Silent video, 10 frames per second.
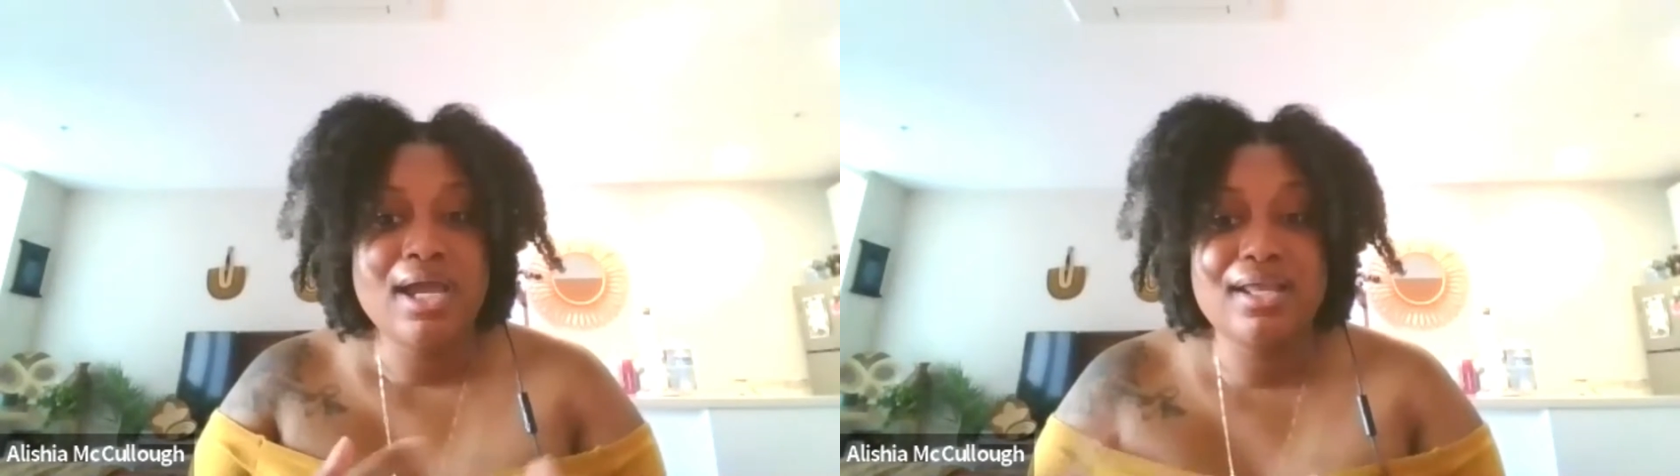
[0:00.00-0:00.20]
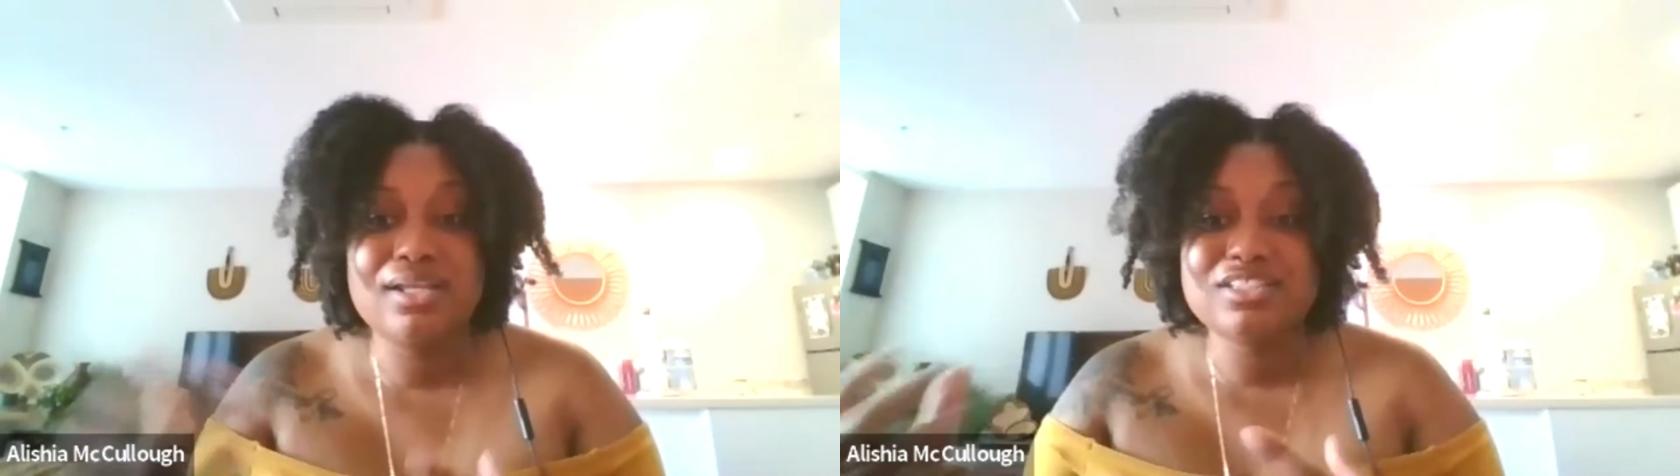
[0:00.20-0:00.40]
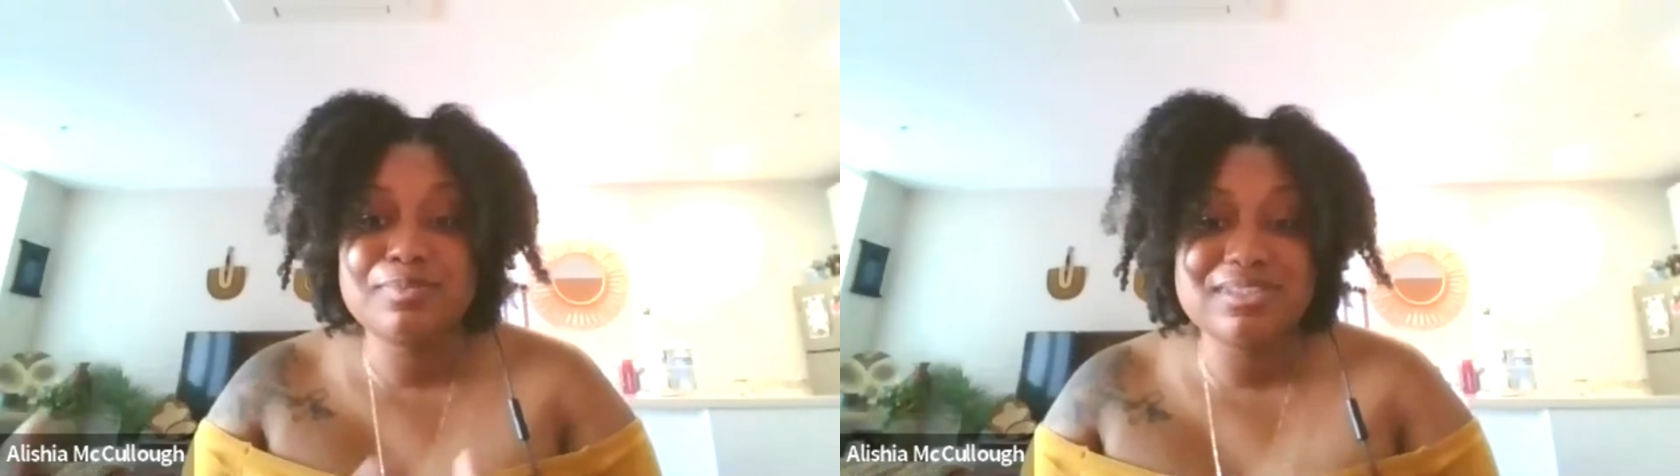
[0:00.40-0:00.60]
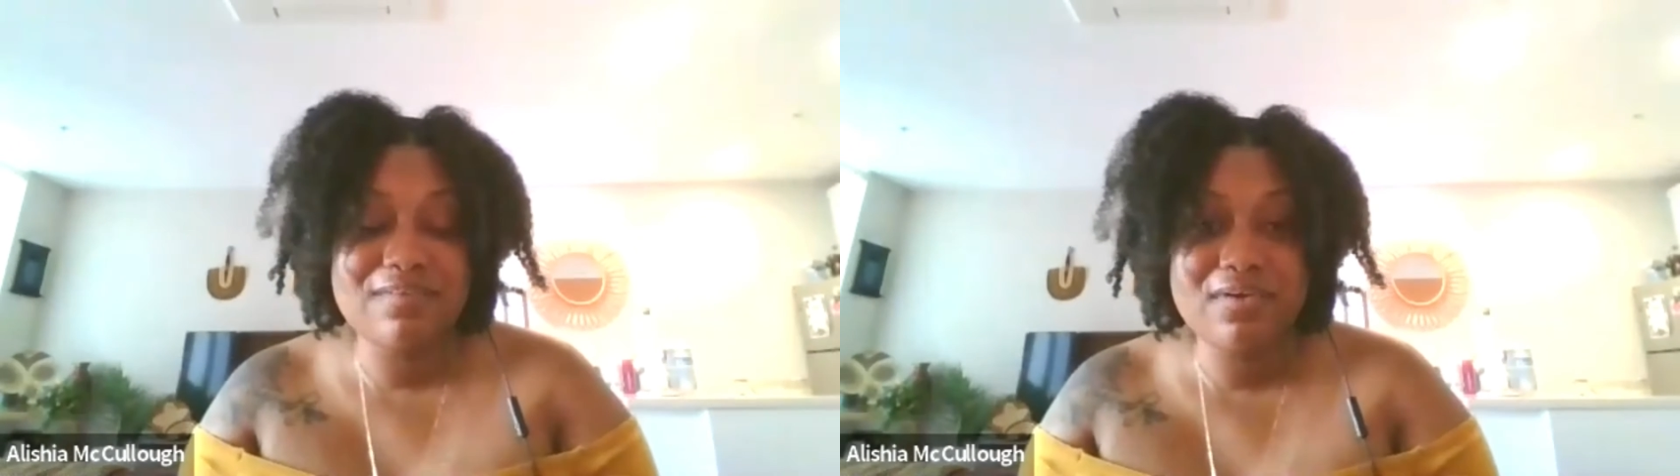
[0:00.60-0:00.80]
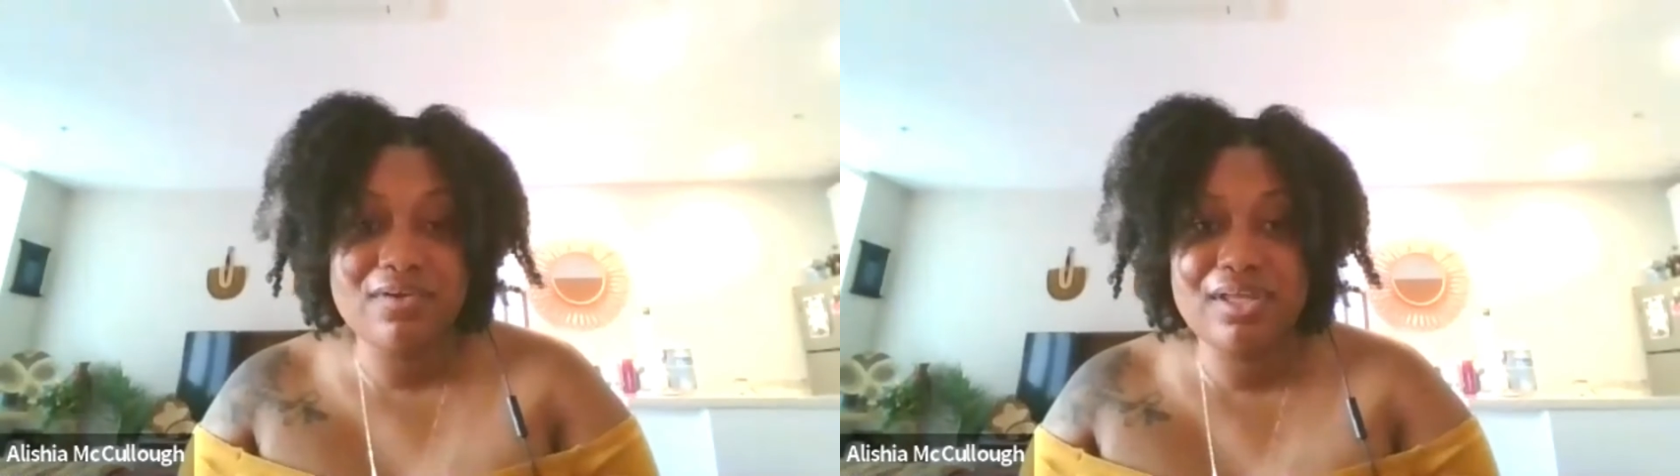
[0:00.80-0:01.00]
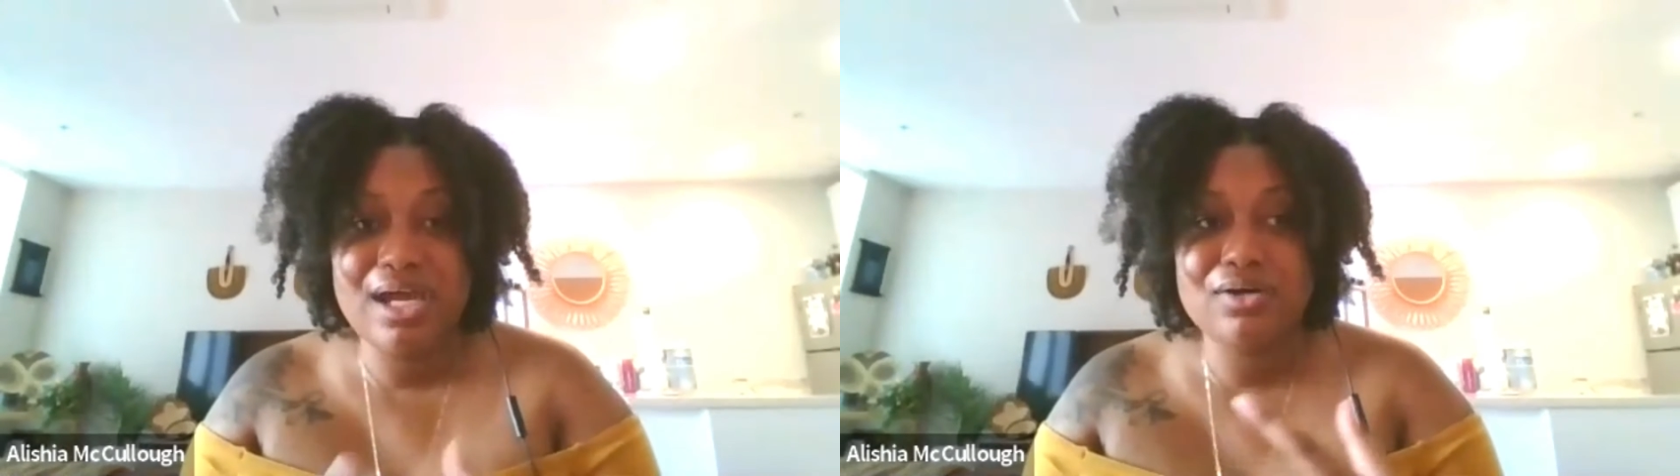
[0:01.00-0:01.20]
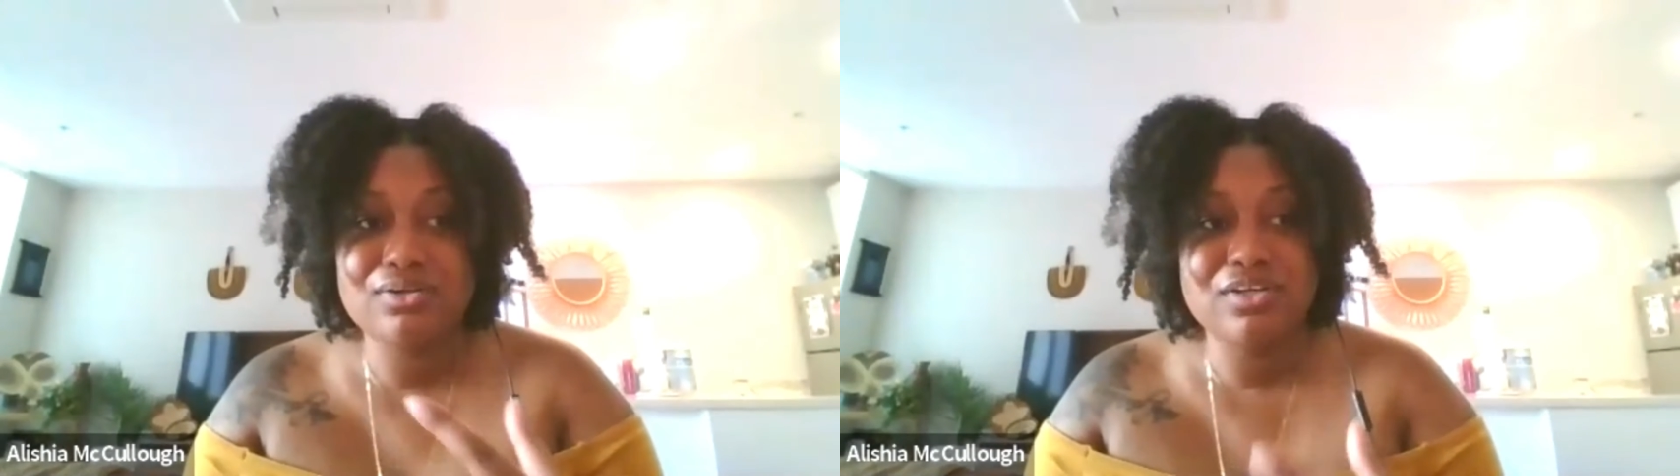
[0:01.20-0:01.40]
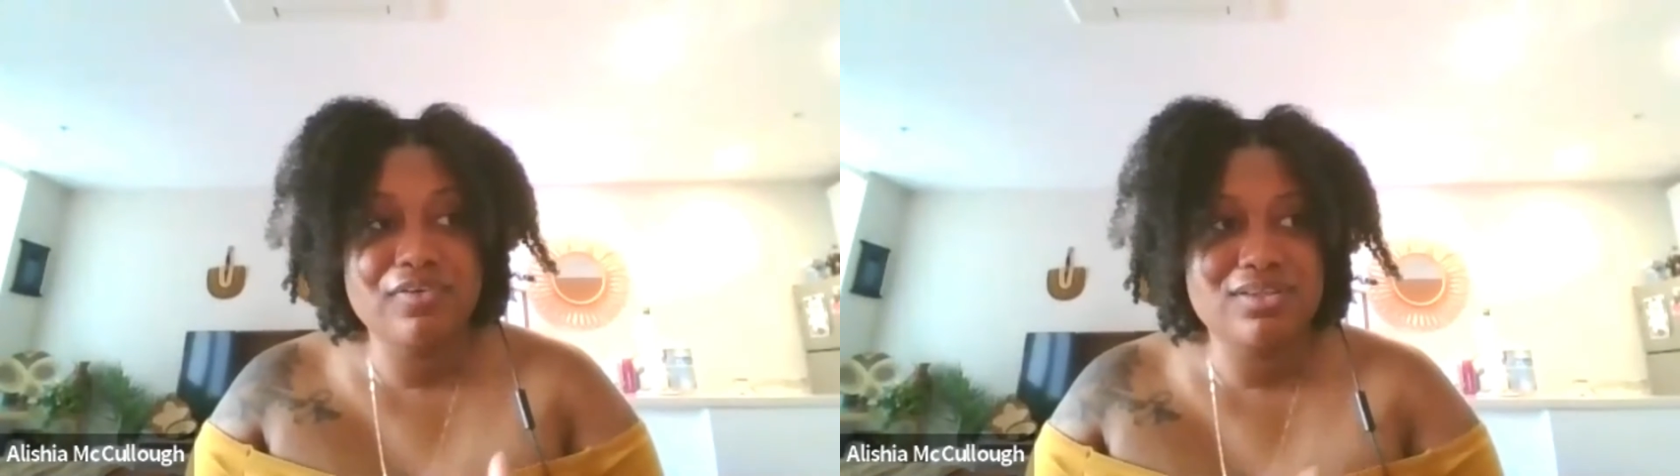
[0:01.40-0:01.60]
And then specifically how
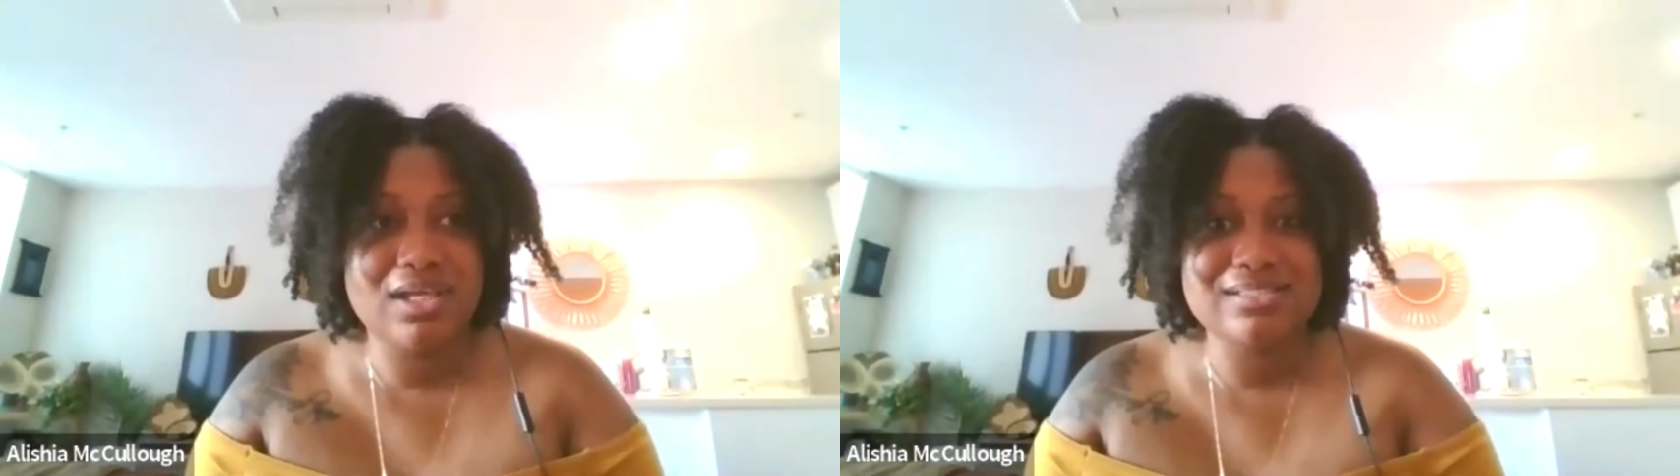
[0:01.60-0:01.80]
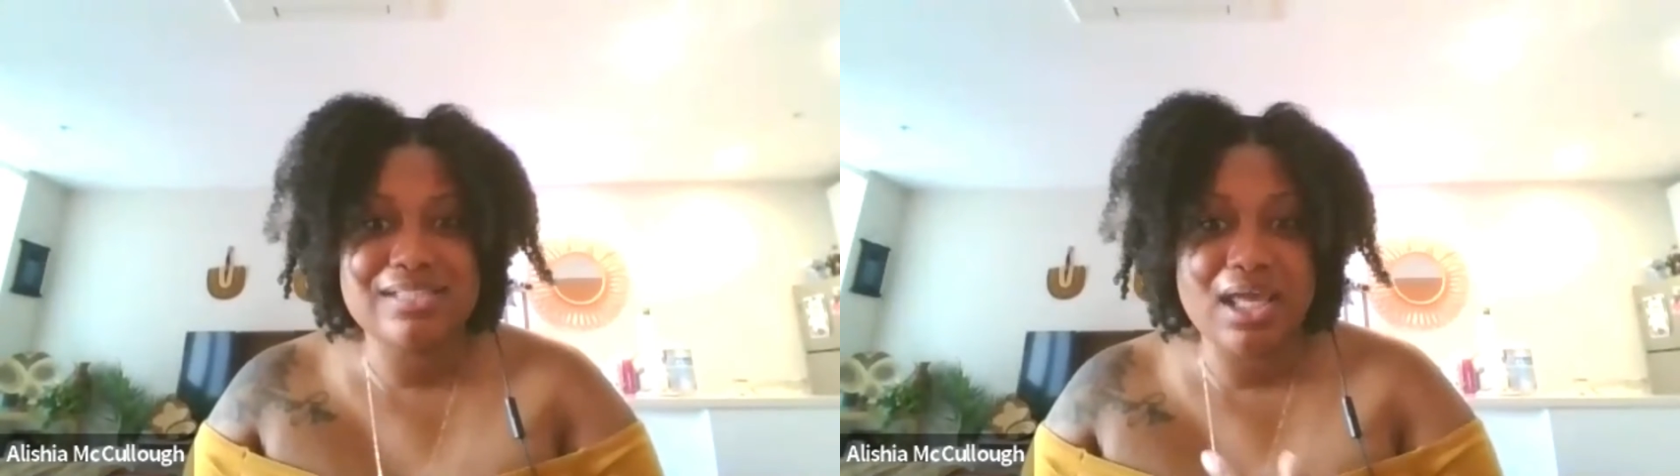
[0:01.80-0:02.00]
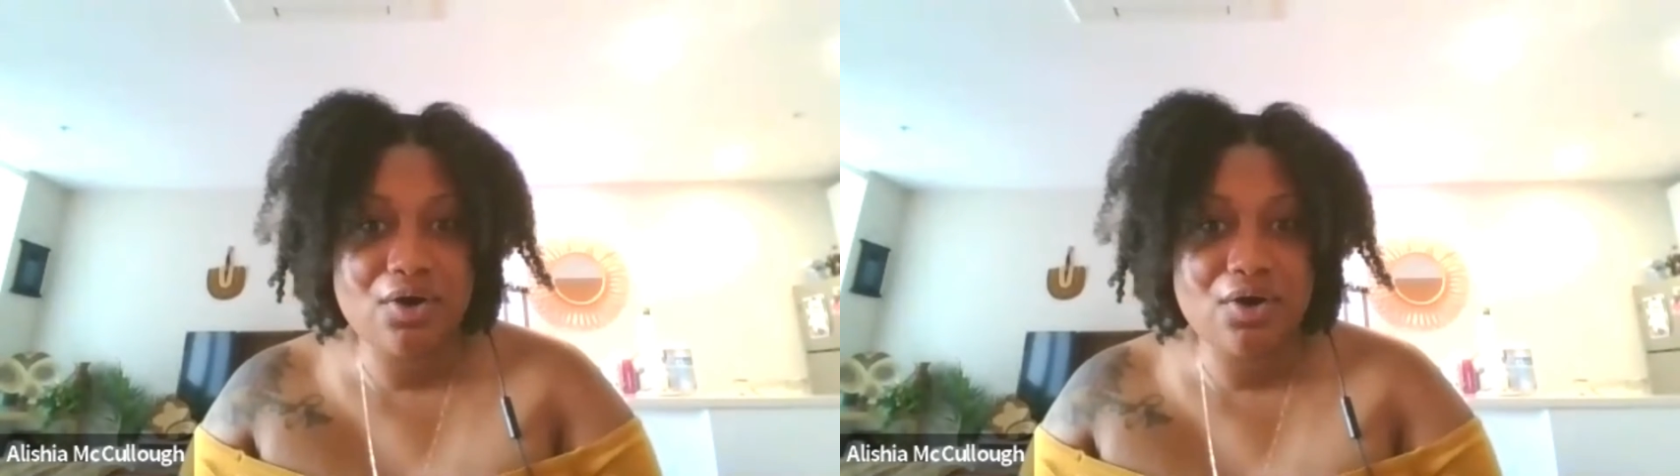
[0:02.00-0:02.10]
different things like